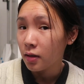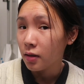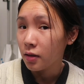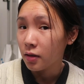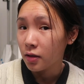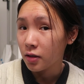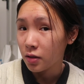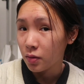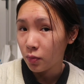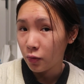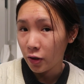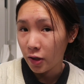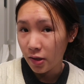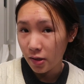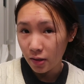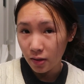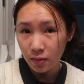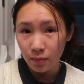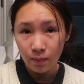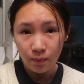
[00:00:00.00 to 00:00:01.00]
in this
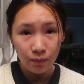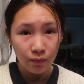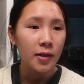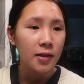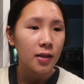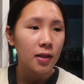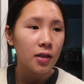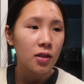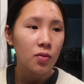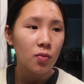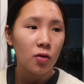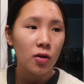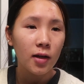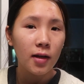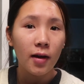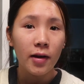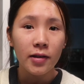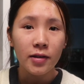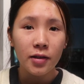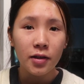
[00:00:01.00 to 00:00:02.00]
braid. But basically this
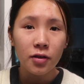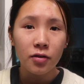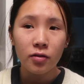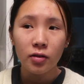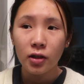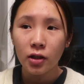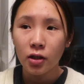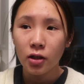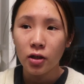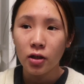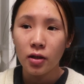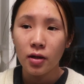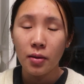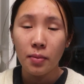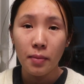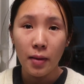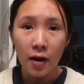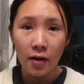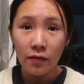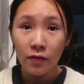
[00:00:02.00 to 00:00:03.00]
morning I did this really good
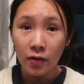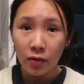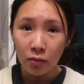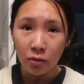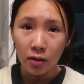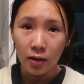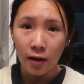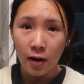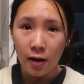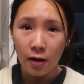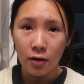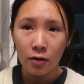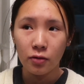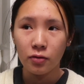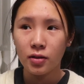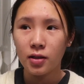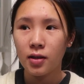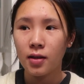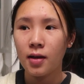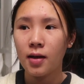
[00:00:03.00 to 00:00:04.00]
Mad Fit
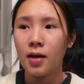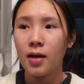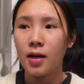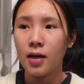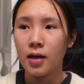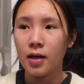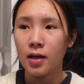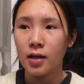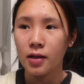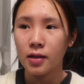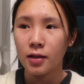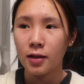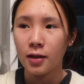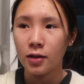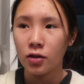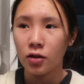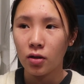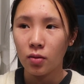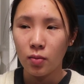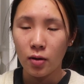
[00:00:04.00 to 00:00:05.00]
workout and I
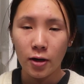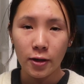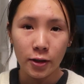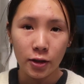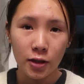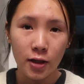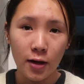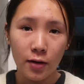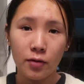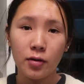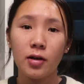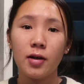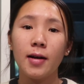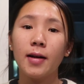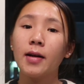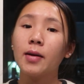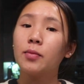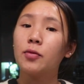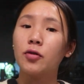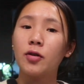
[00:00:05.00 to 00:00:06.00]
took a body shower
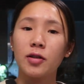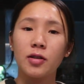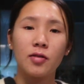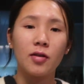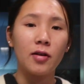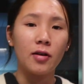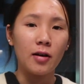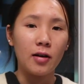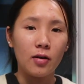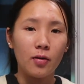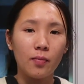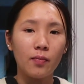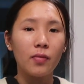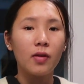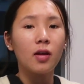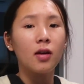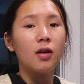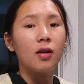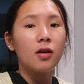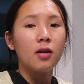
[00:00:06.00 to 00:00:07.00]
and I'm dressed right now.
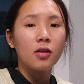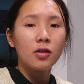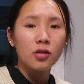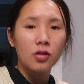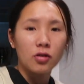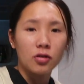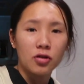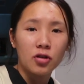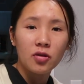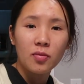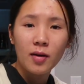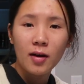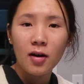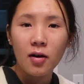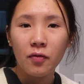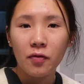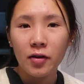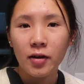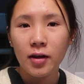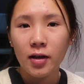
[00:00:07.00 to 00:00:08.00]
So I'll show you my
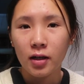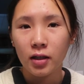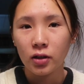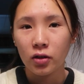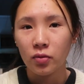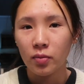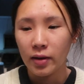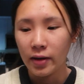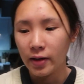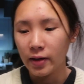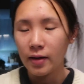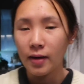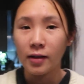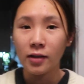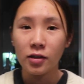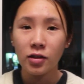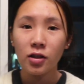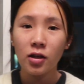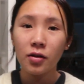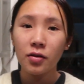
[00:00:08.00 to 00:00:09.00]
outfit in a little bit. I
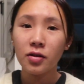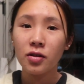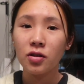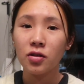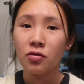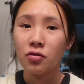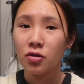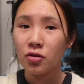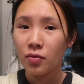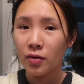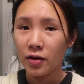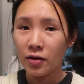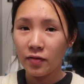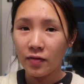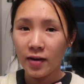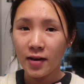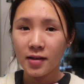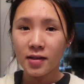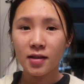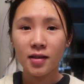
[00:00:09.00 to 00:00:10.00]
just got this new sweater
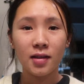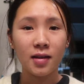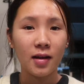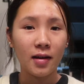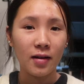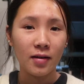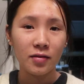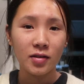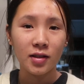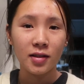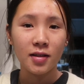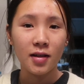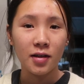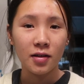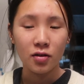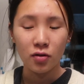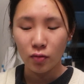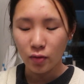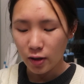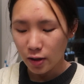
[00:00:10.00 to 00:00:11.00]
vest that I was excited to